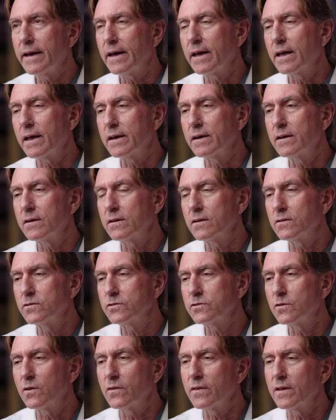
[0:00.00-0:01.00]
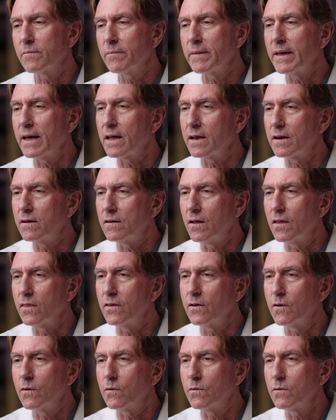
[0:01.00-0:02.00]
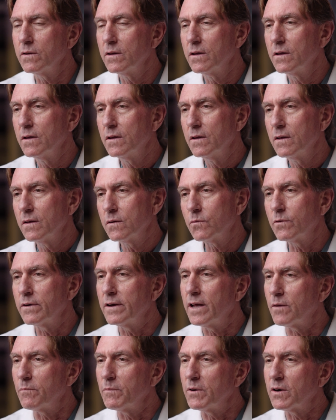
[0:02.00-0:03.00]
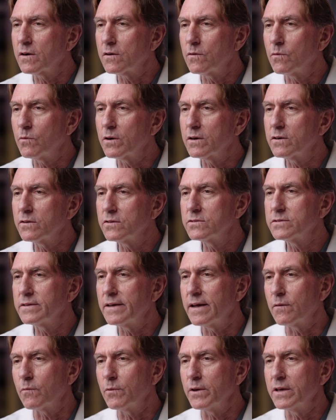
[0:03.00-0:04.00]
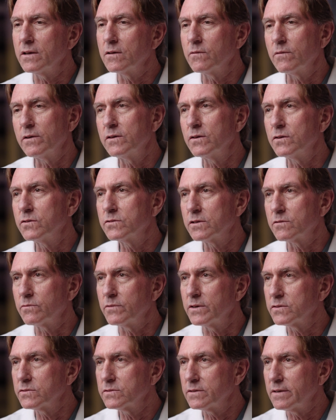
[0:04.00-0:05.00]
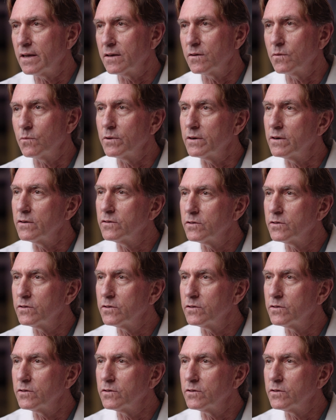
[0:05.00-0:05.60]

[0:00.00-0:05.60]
and assure them that although we're not miracle workers, that we can reduce the risk down to 1% or